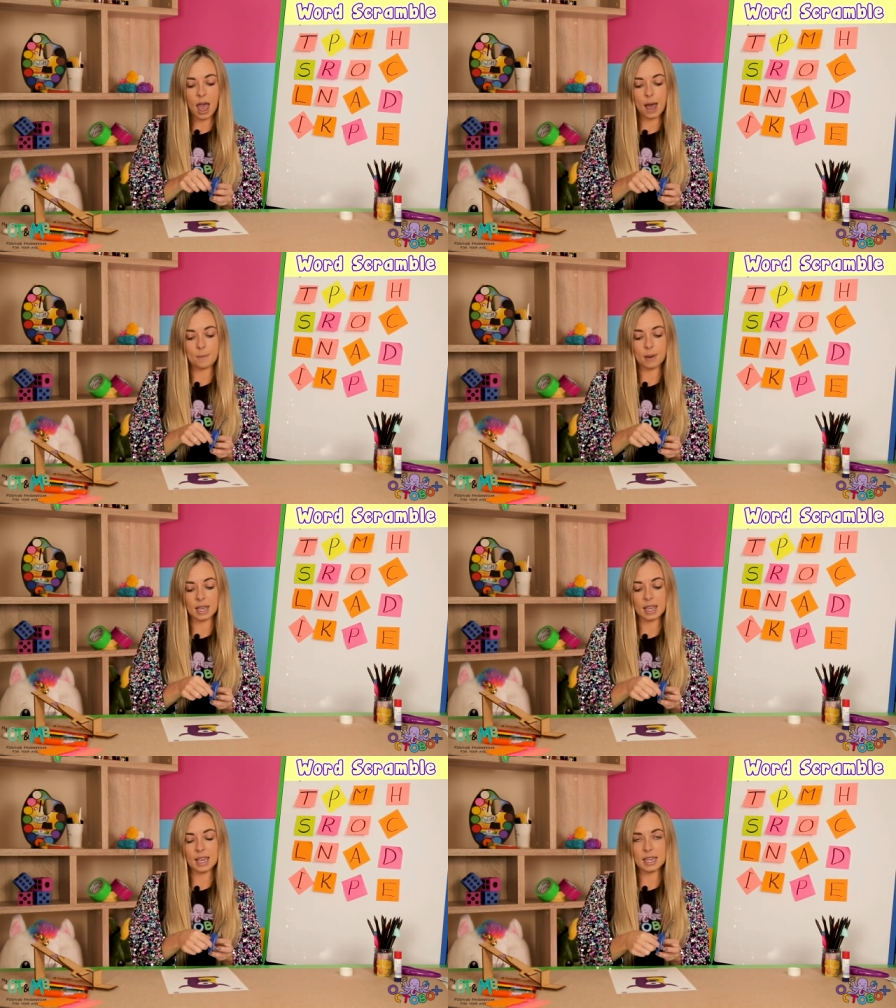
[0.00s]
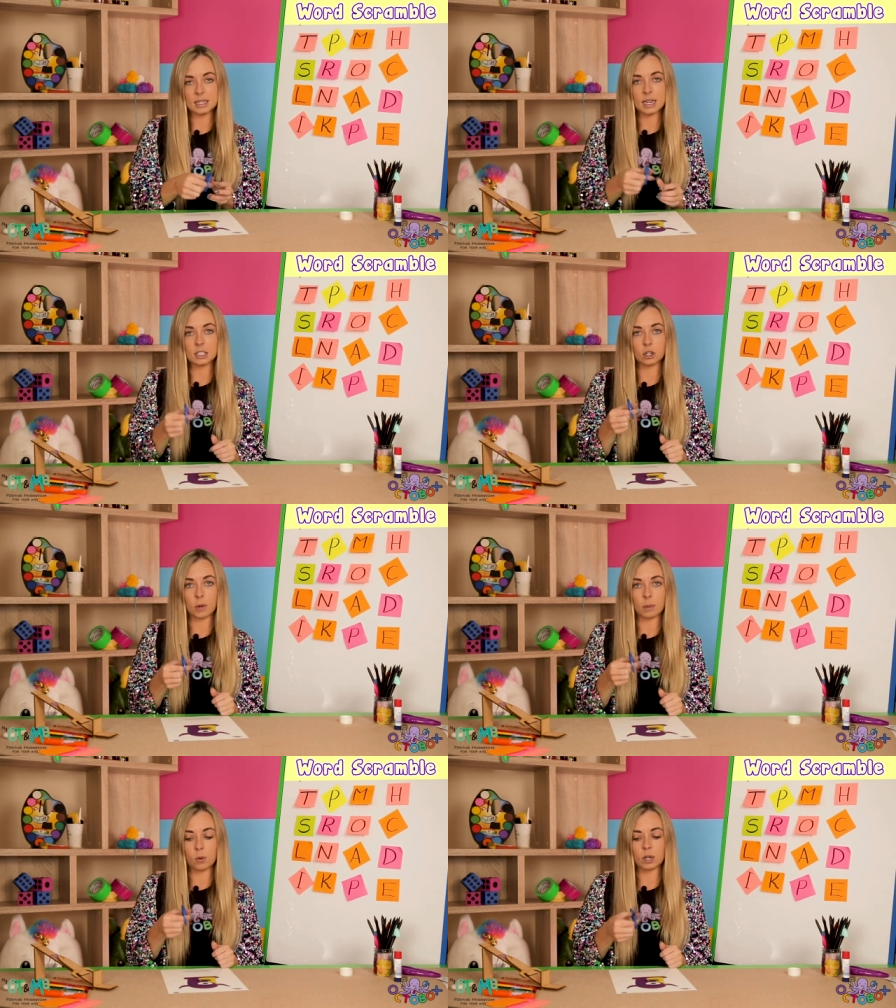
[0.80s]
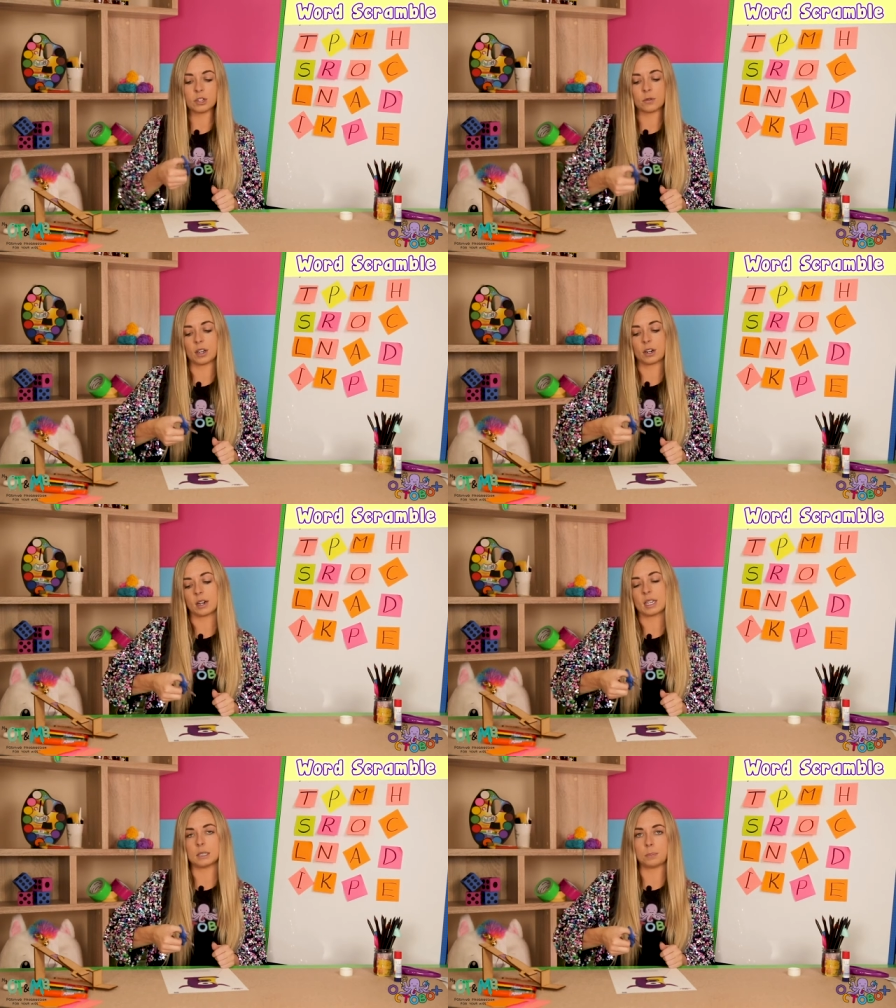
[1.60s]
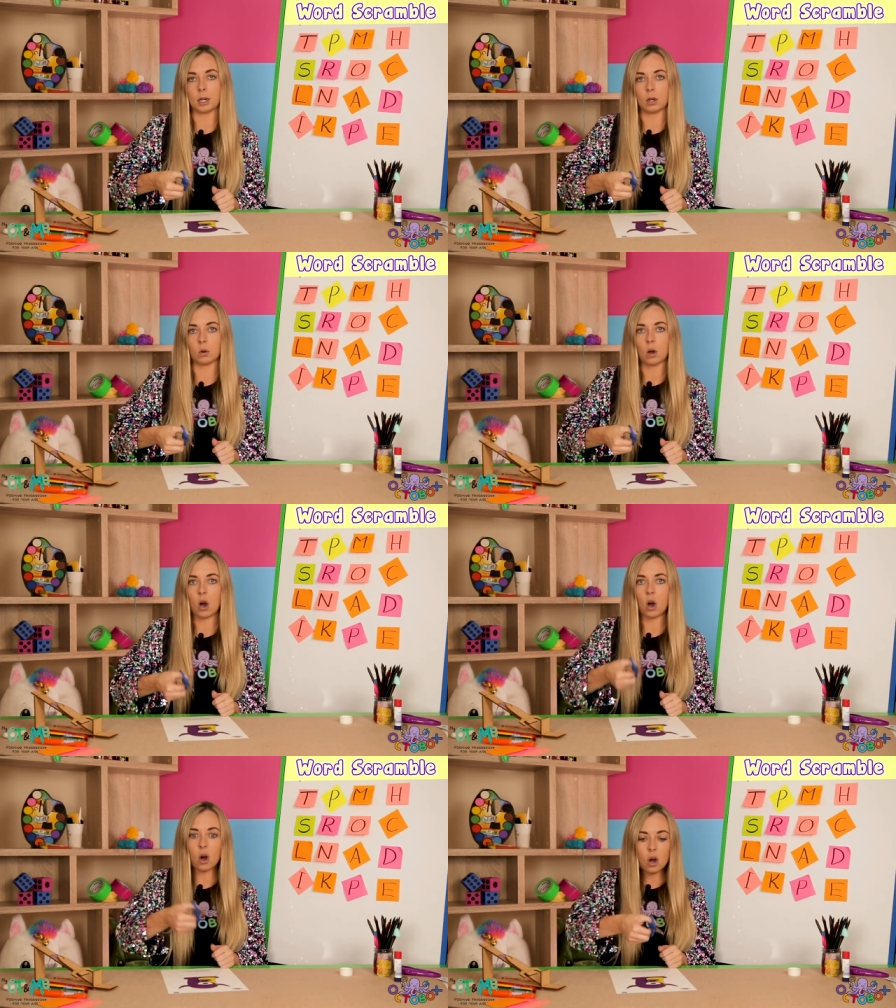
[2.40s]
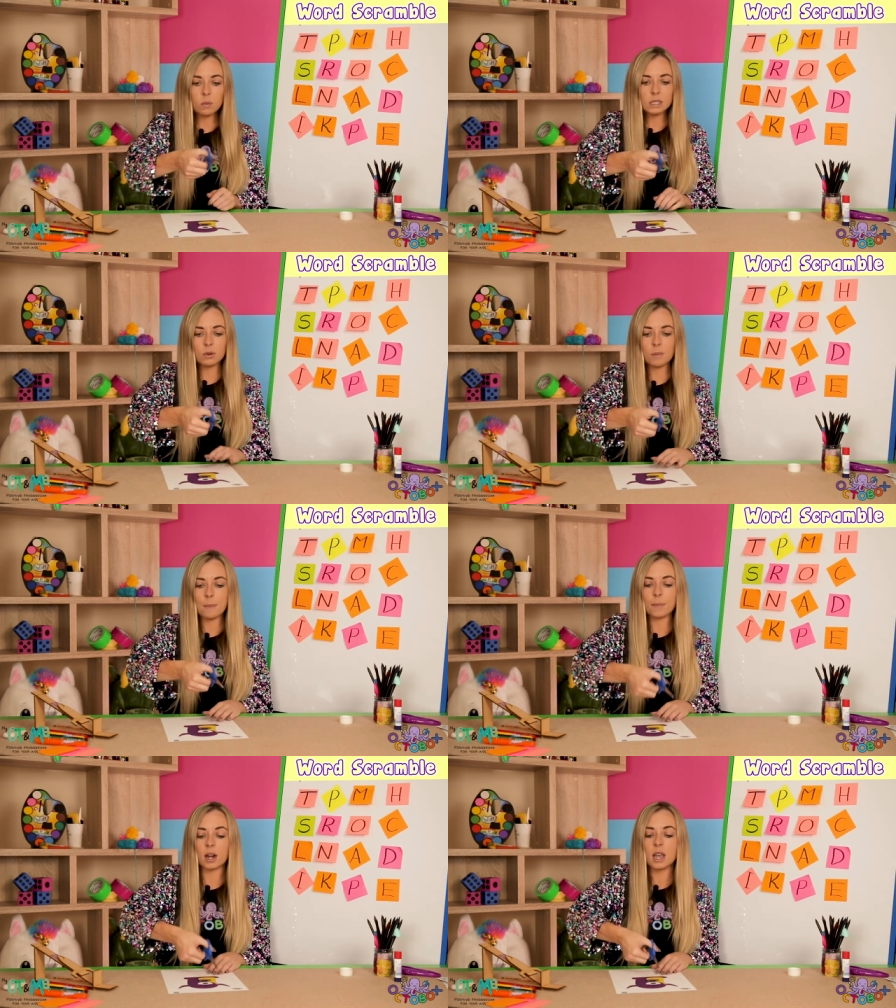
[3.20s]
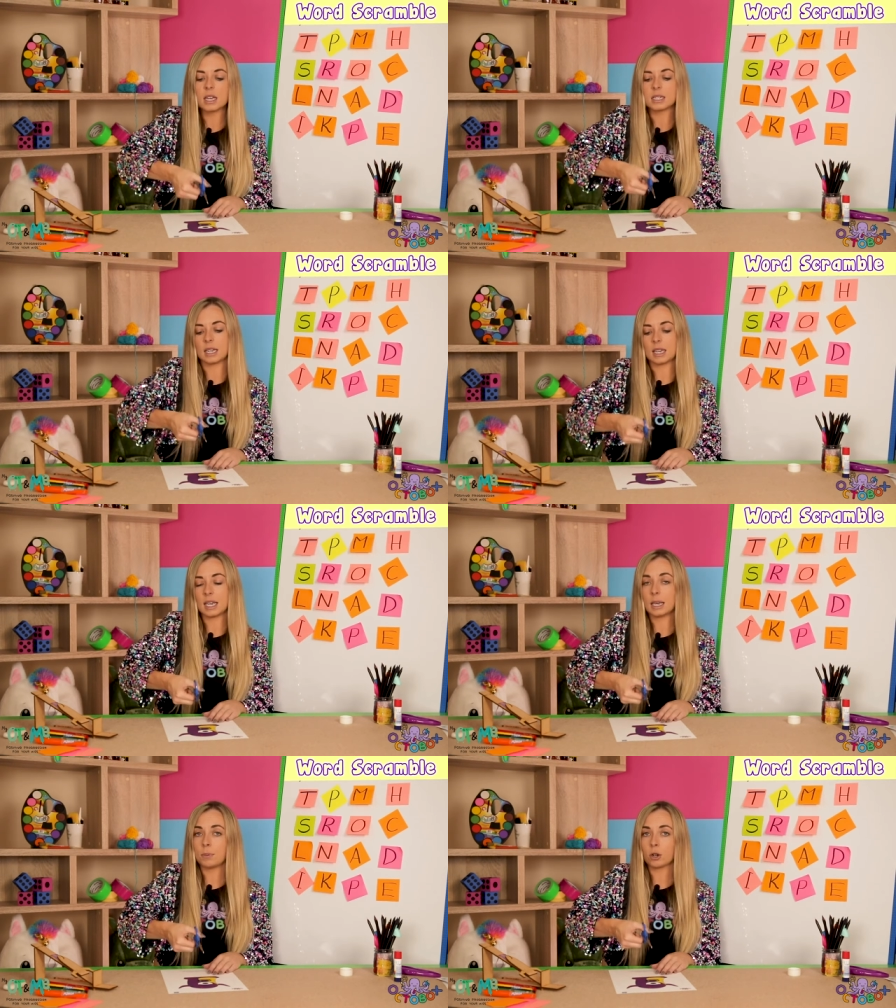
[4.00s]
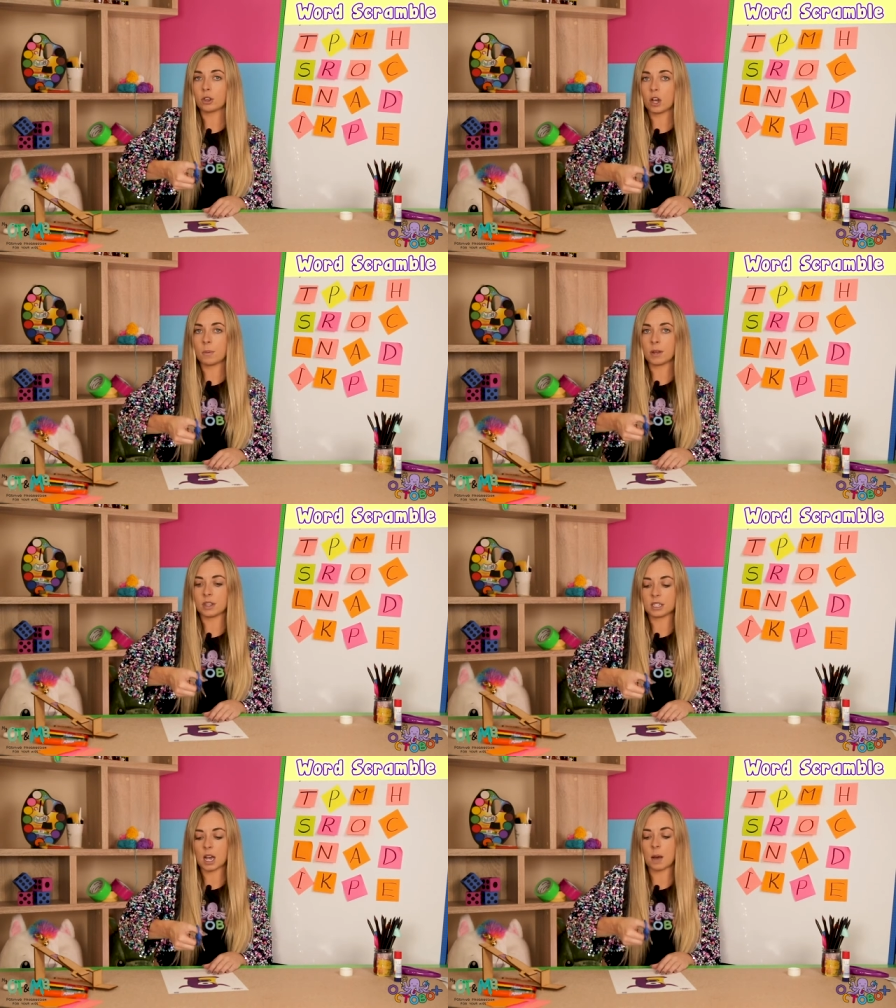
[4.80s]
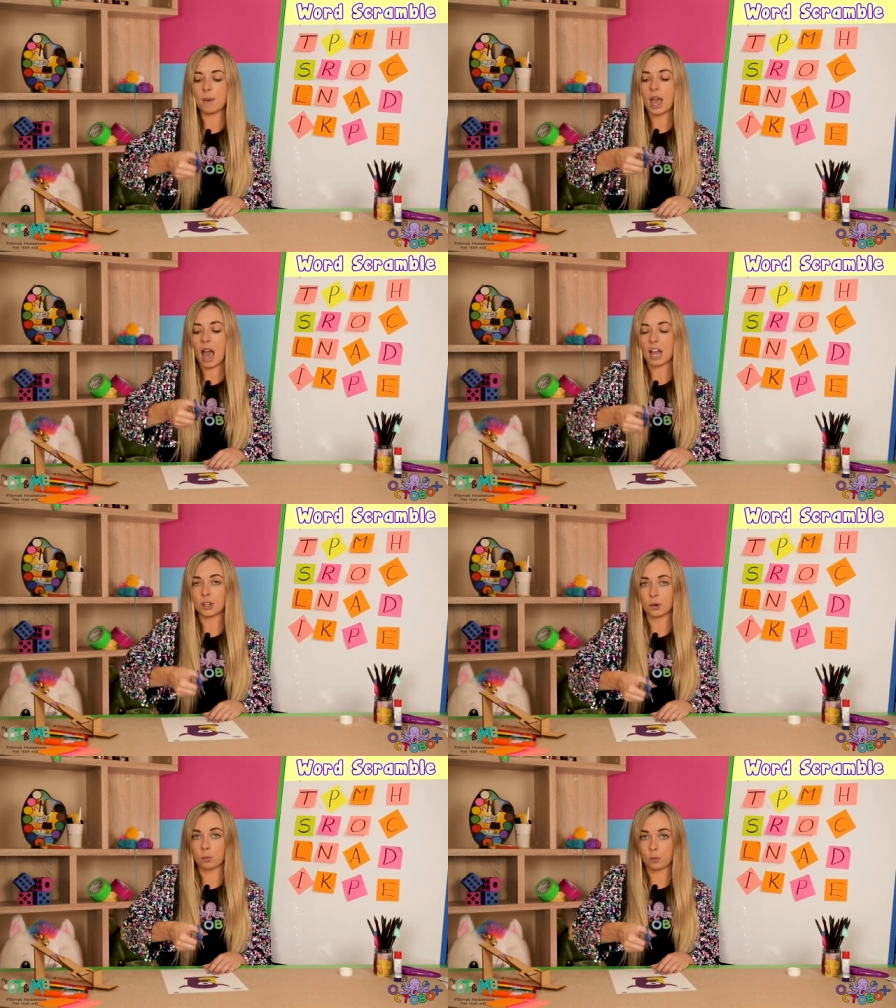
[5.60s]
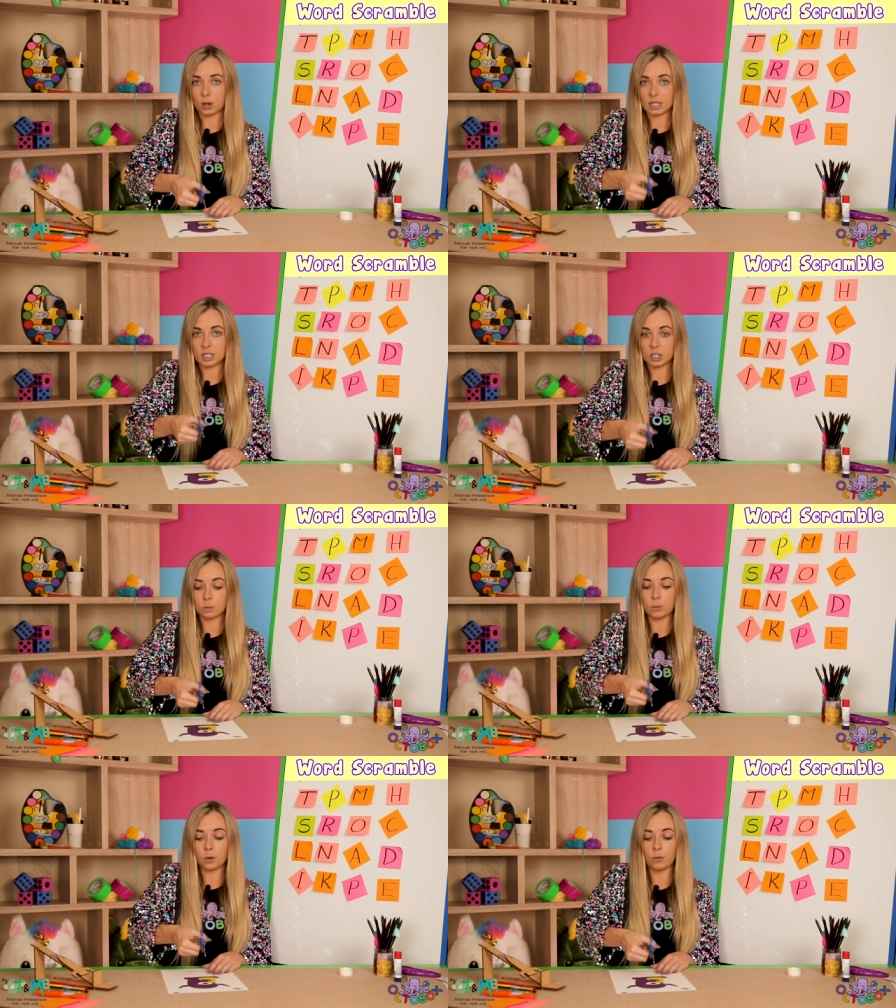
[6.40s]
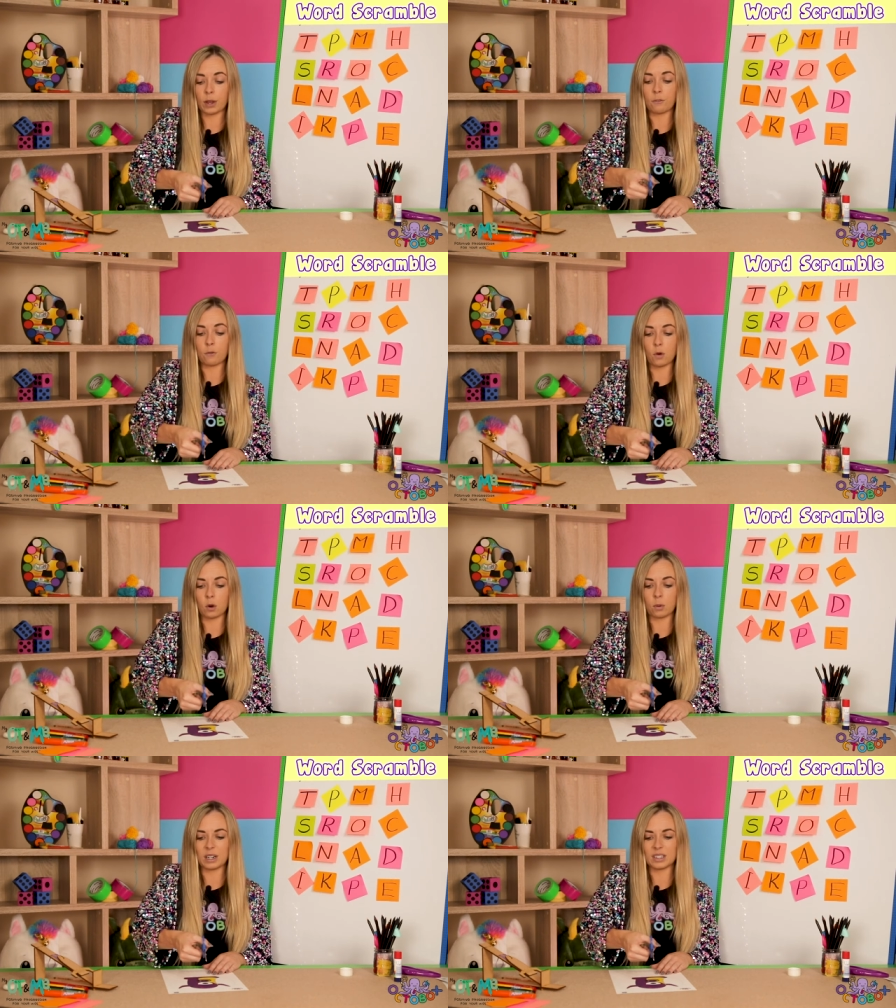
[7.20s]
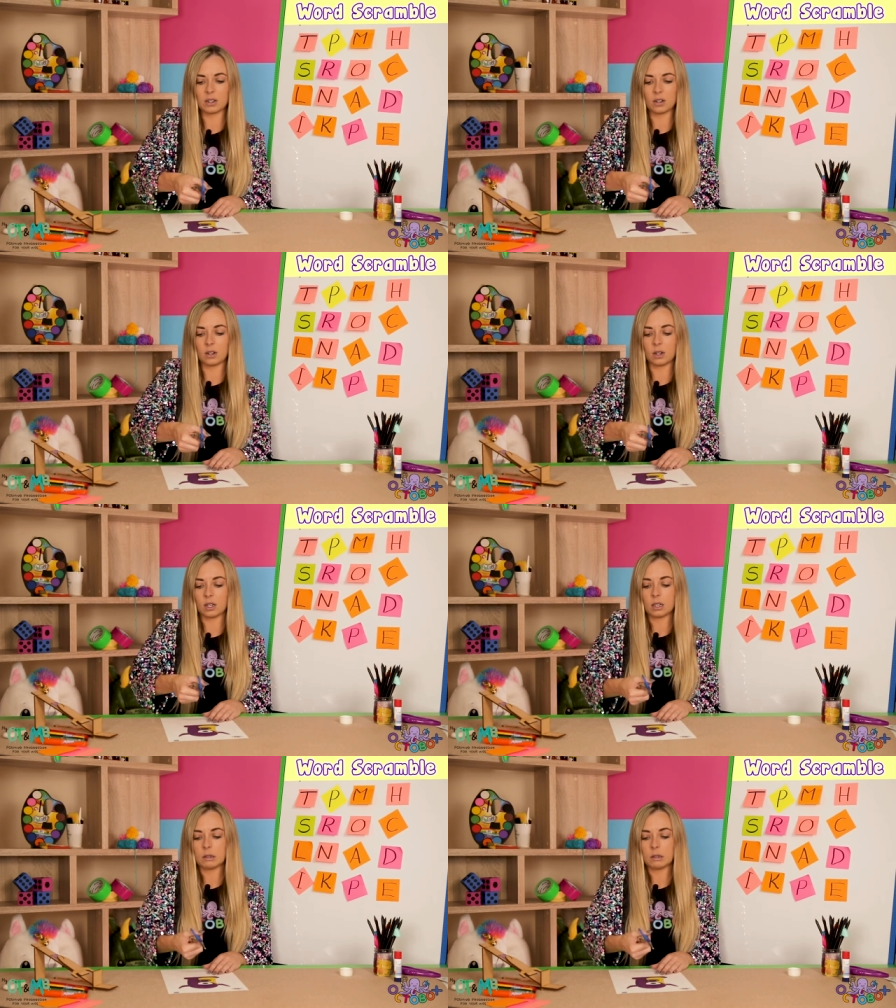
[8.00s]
and my index or my pointer finger is below. Always remember to keep your thumb on the top and your wrist moving forward. Oh.